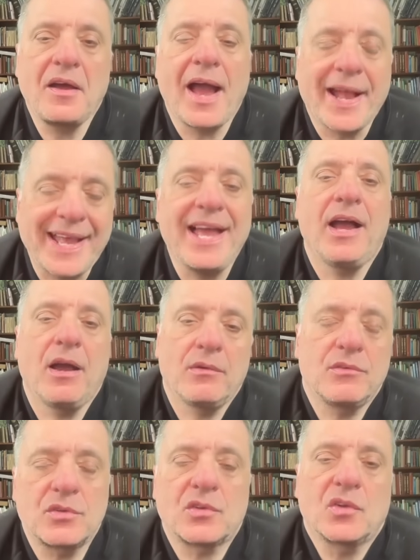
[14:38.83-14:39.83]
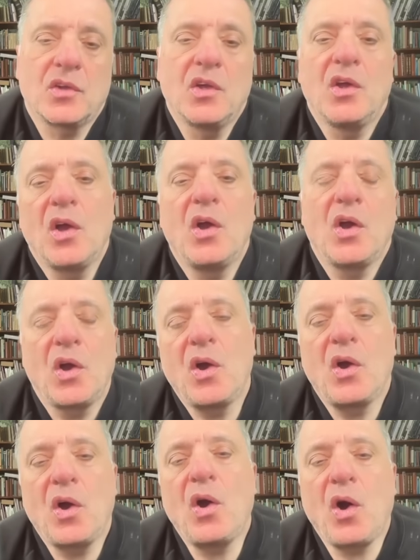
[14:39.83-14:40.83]
account
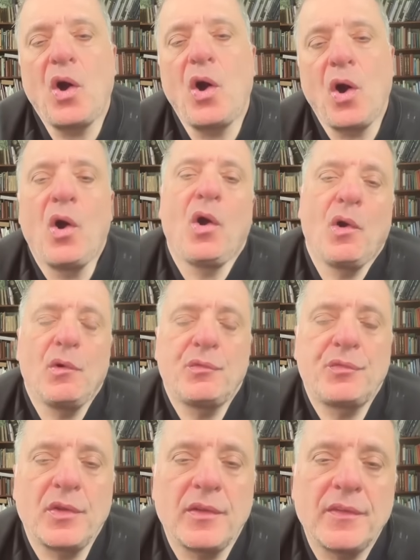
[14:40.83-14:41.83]
of